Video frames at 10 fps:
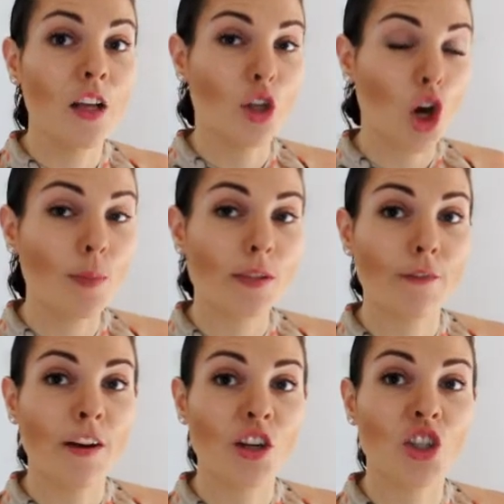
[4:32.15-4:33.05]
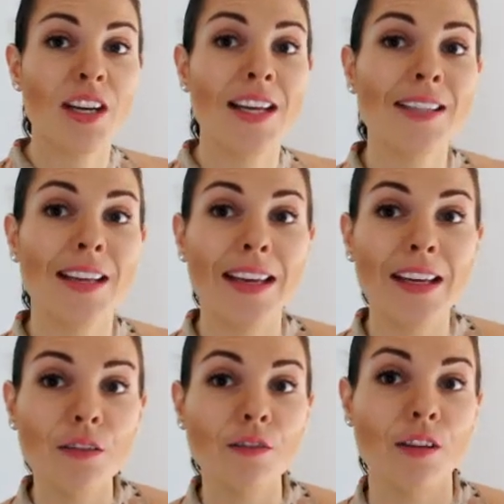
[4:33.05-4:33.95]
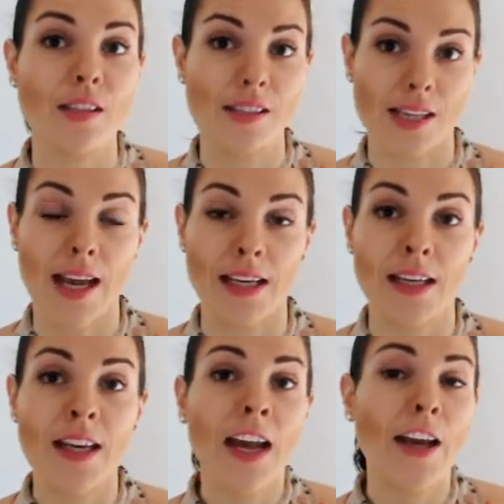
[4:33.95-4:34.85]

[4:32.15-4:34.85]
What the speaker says: the opposite function is inverse sine.